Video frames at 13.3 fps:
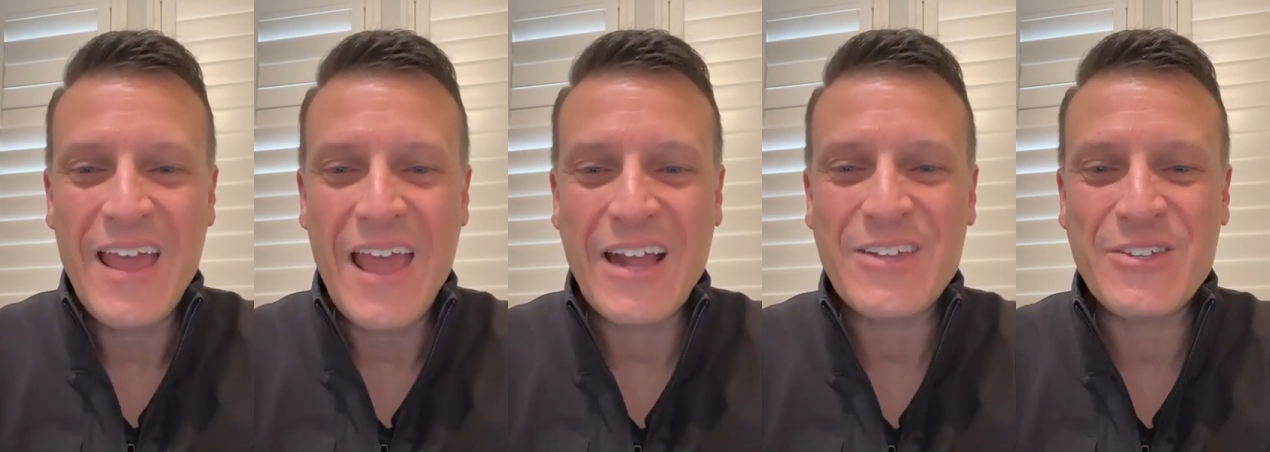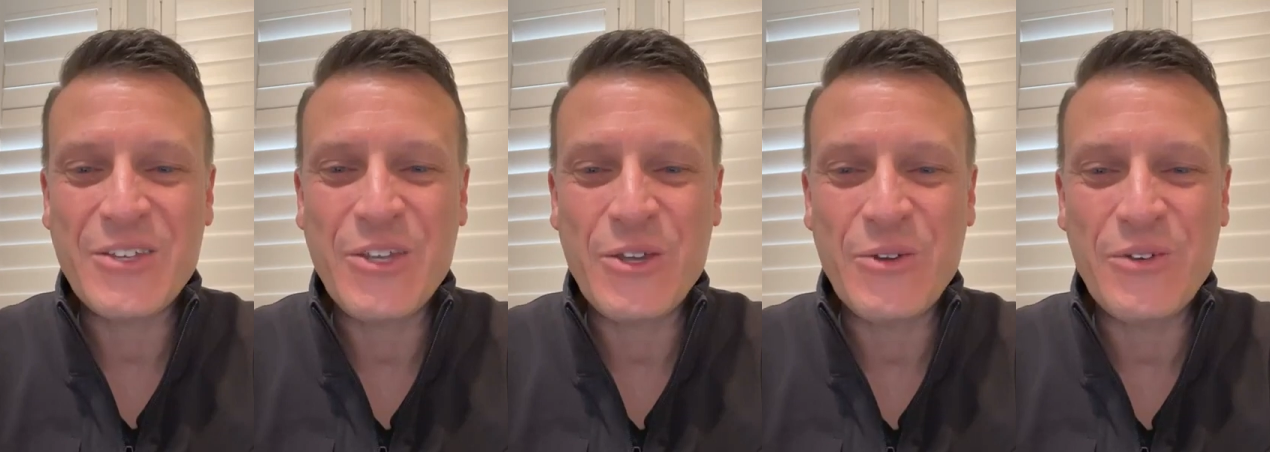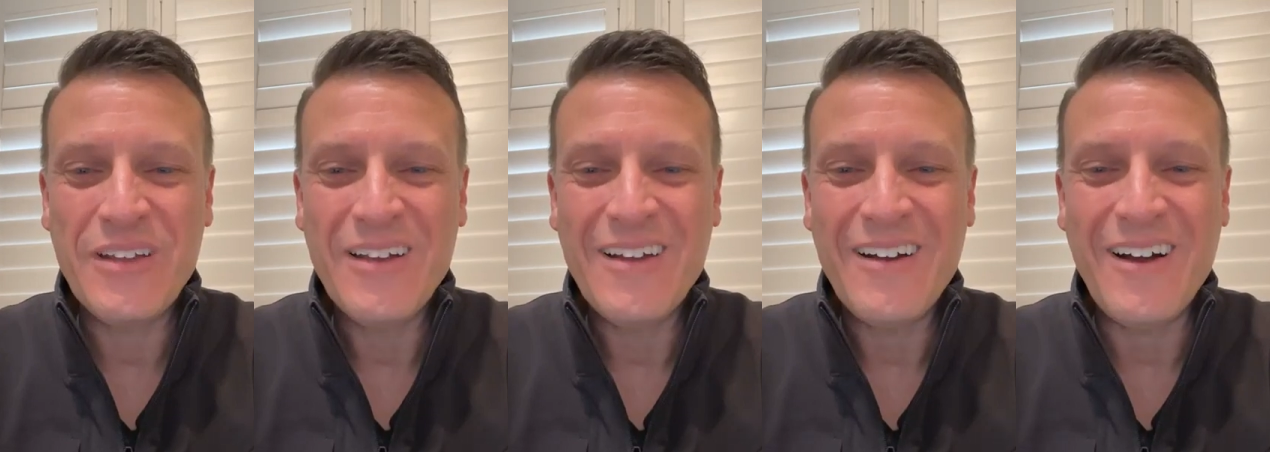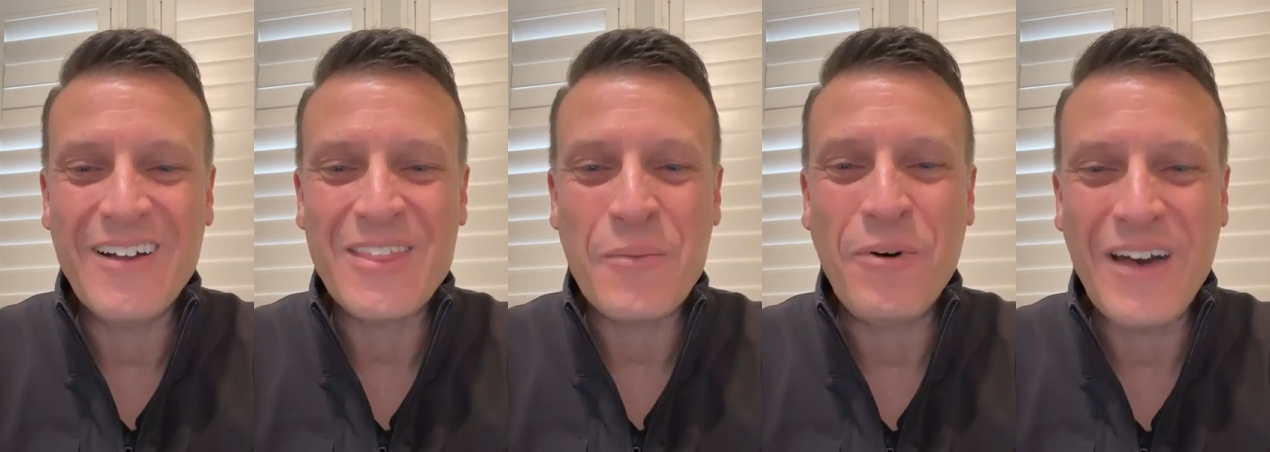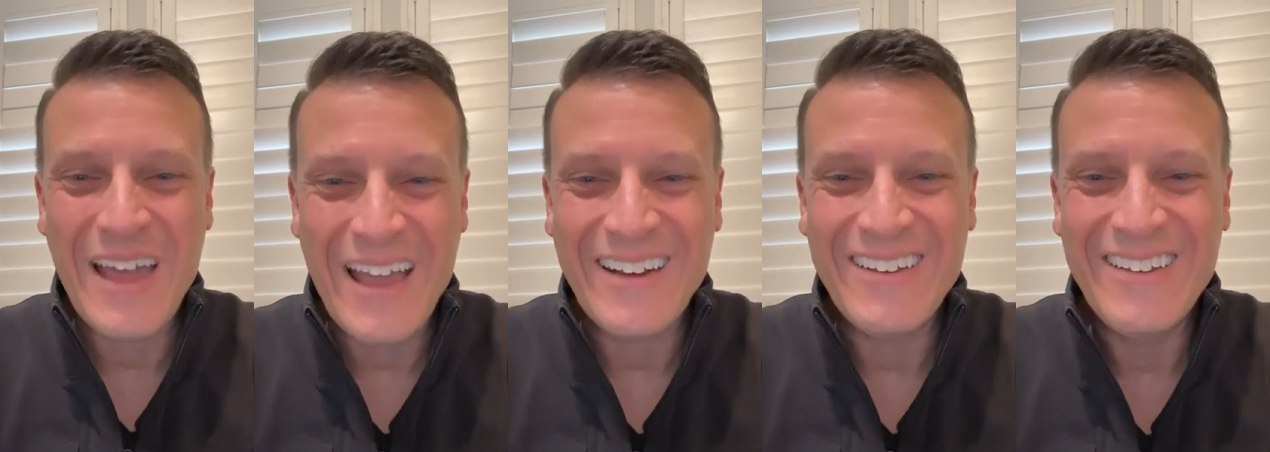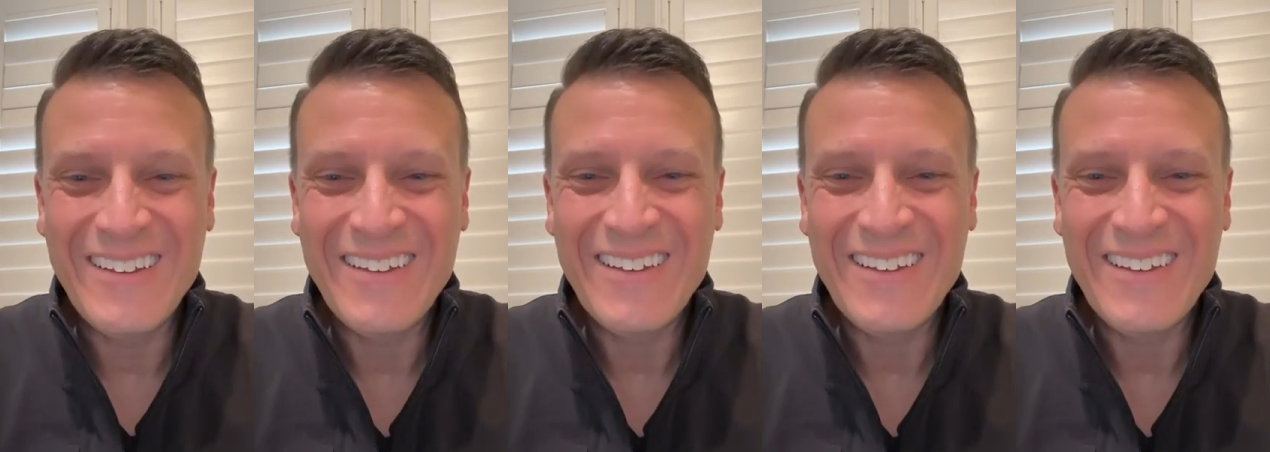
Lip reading: execute on the plan.